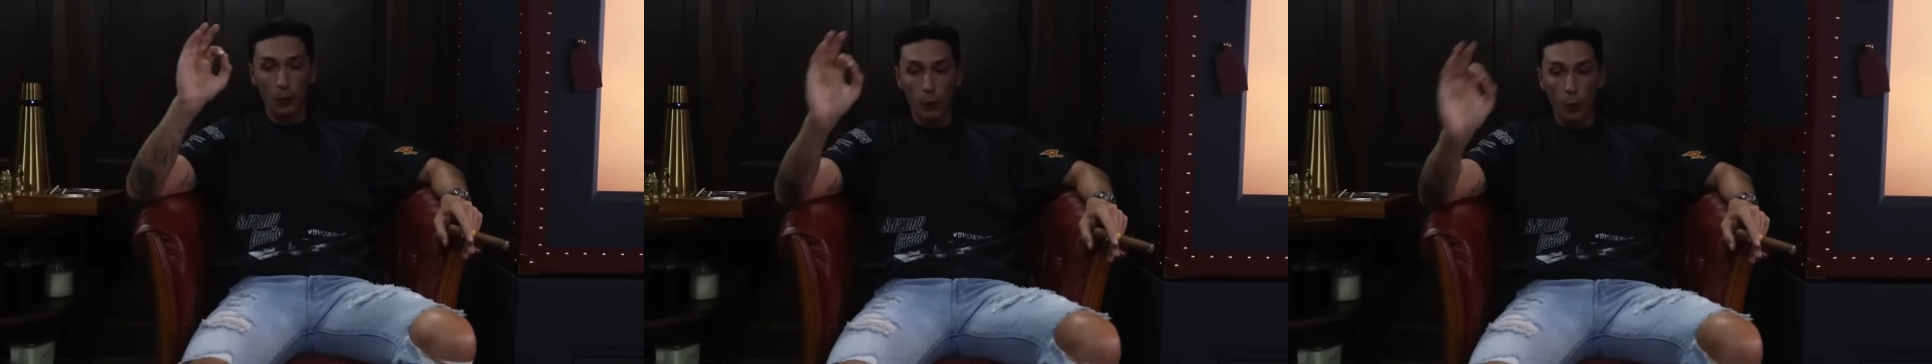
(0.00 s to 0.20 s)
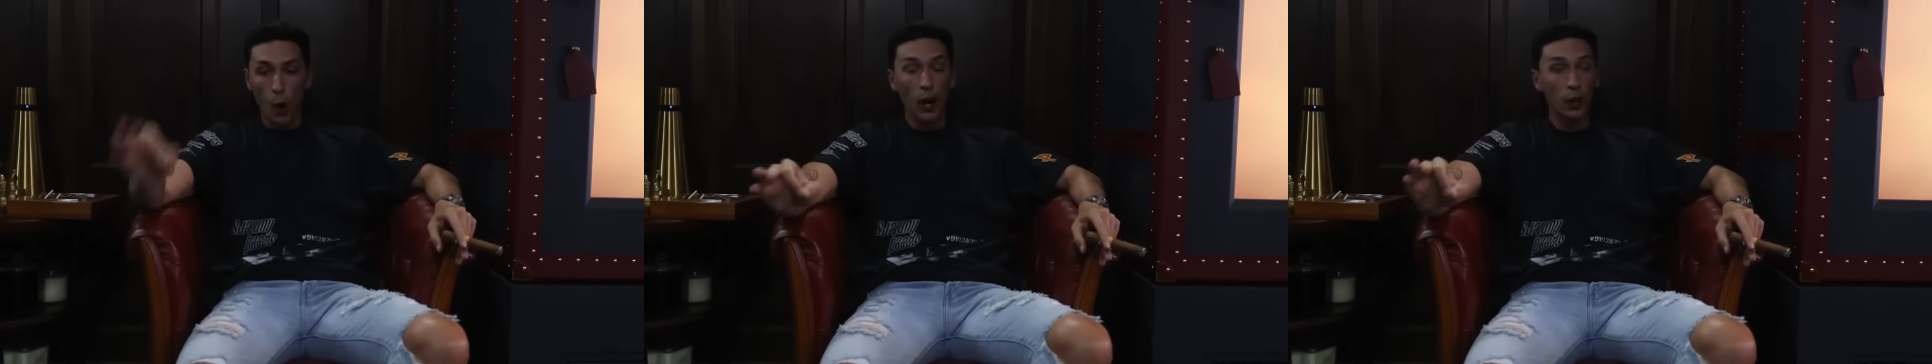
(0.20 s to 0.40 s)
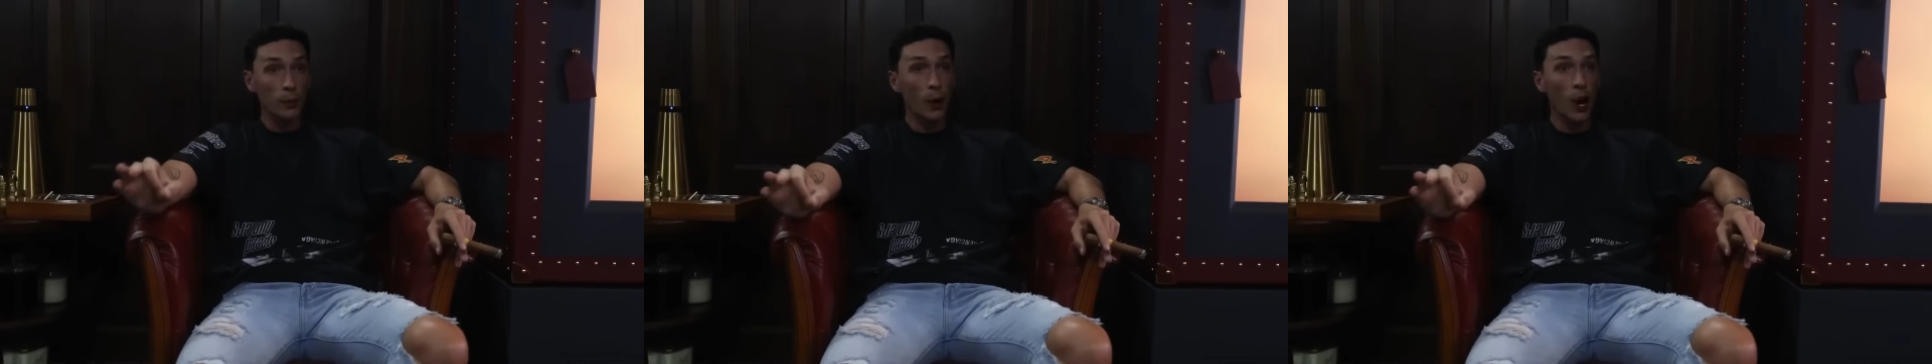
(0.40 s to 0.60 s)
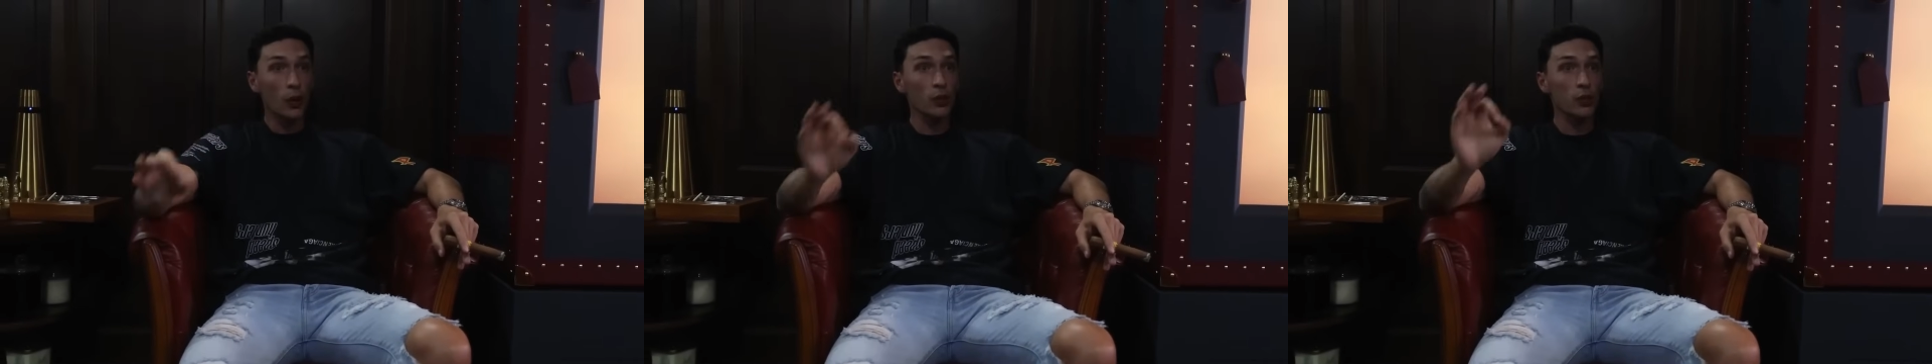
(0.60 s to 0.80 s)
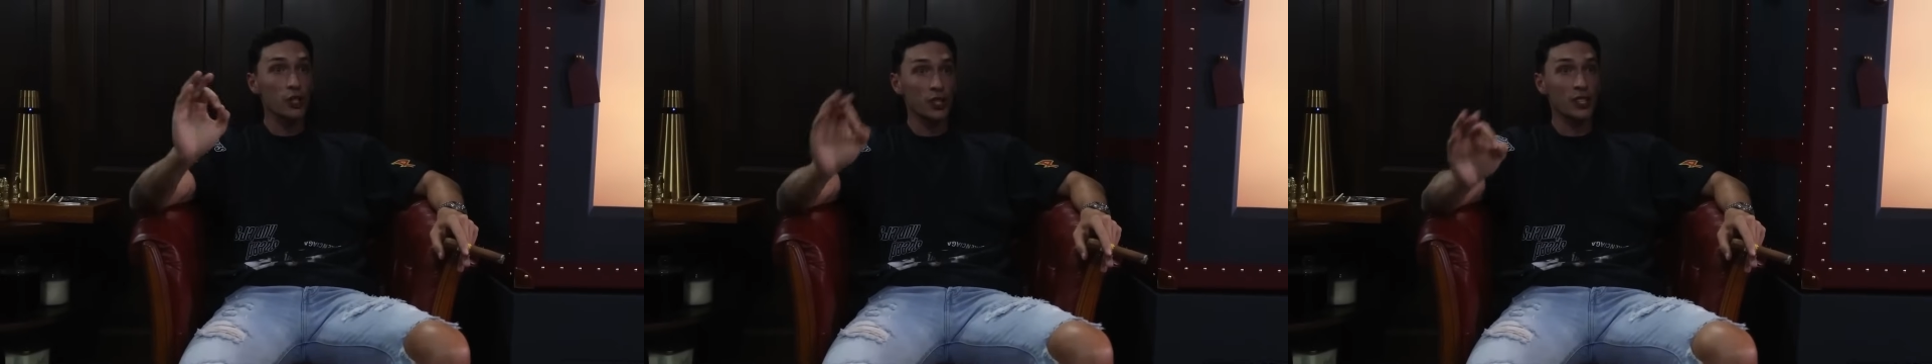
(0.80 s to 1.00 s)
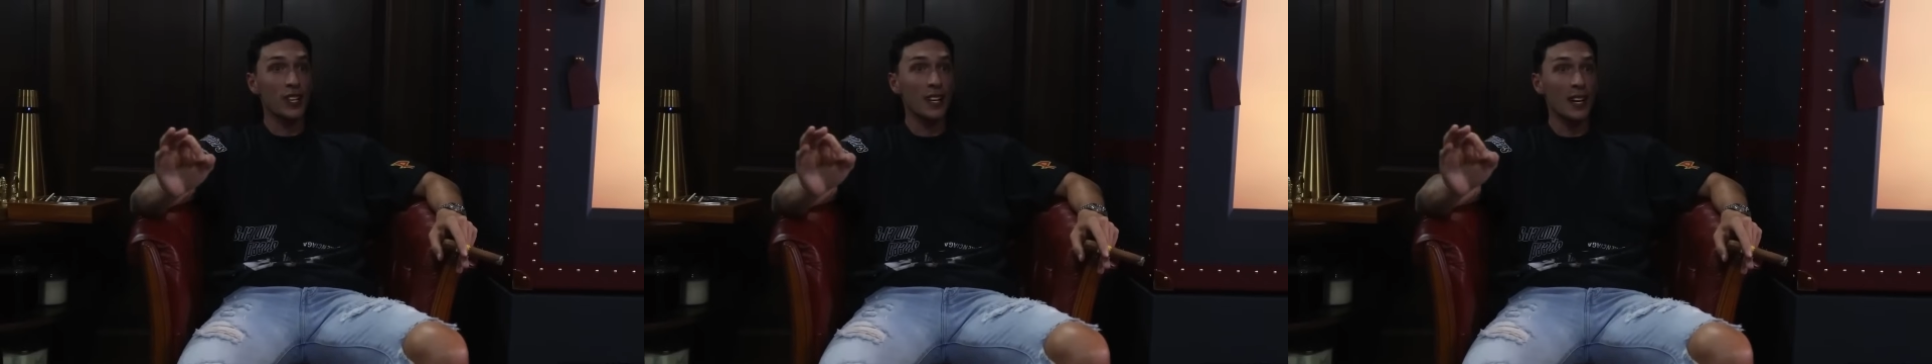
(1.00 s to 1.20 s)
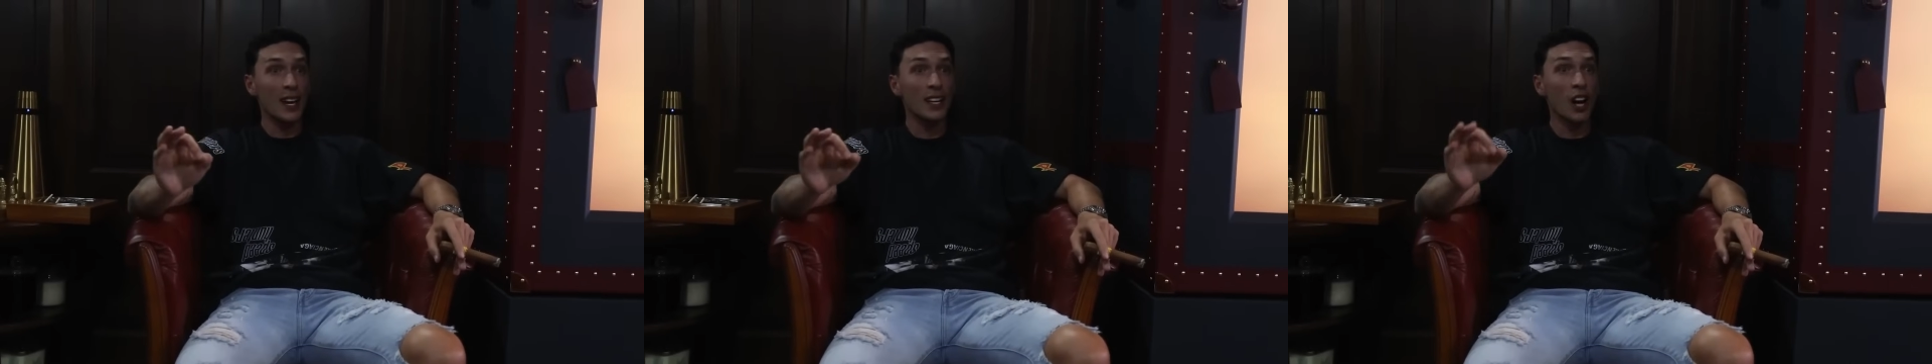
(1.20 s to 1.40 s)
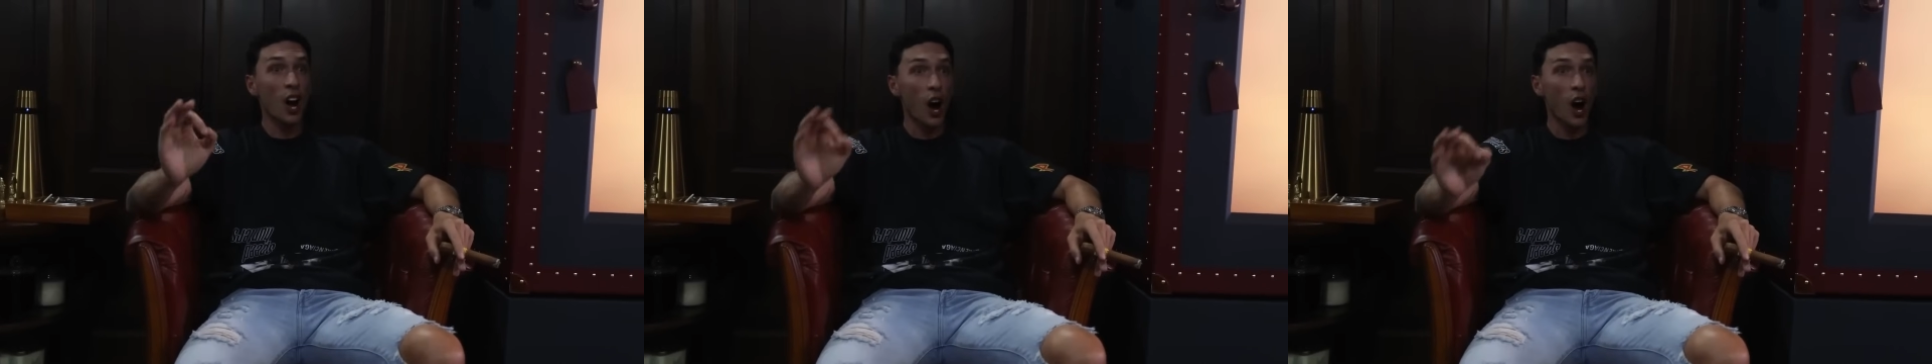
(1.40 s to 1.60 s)
the water bottles sit
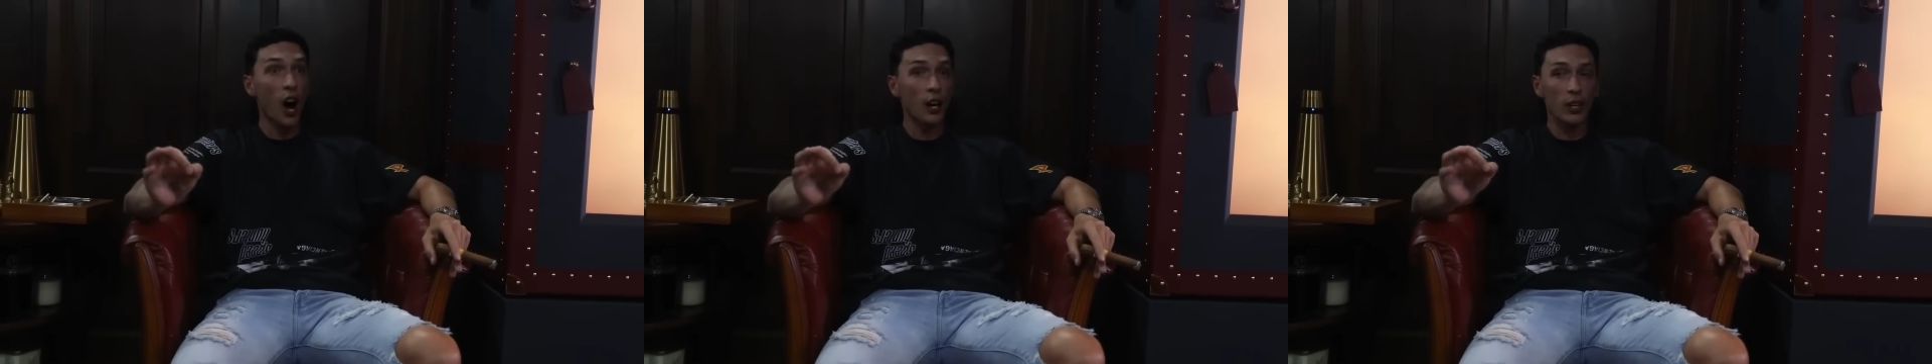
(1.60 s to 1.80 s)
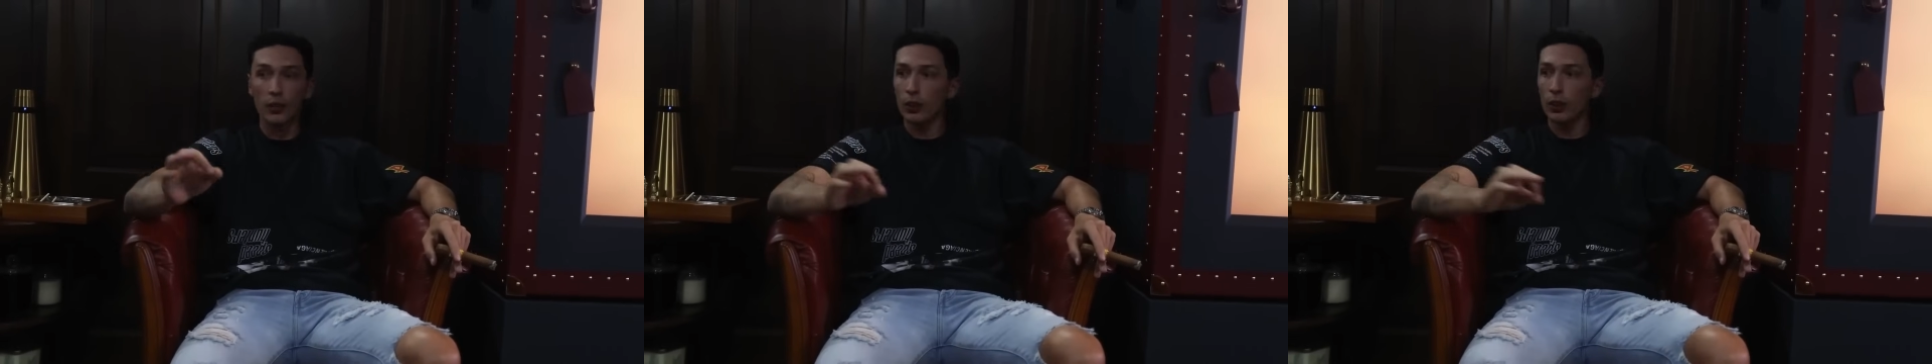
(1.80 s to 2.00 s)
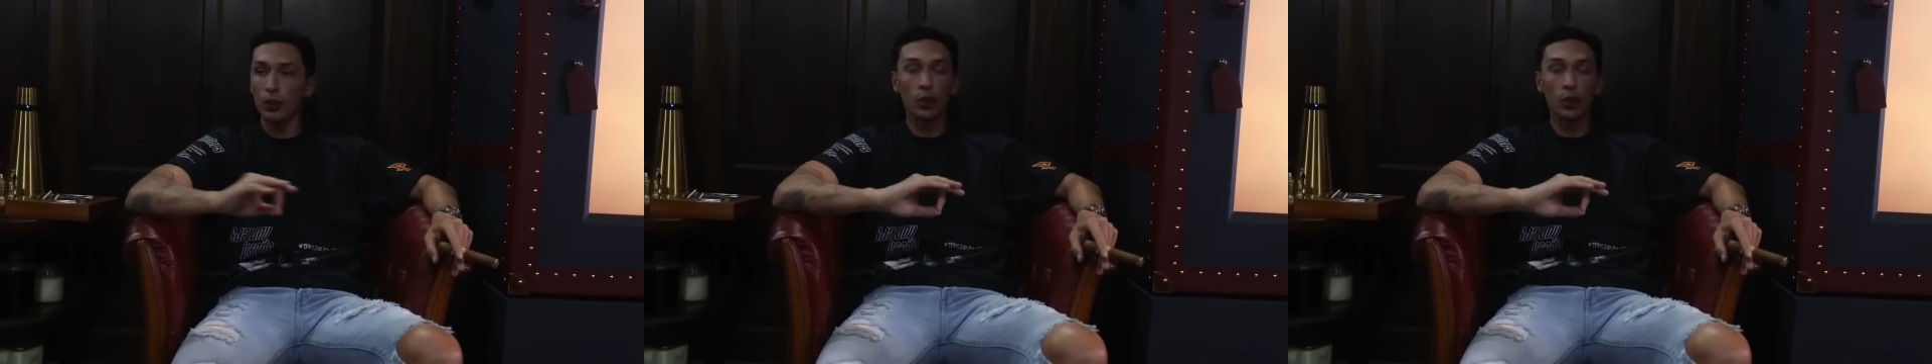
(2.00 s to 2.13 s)
in hot,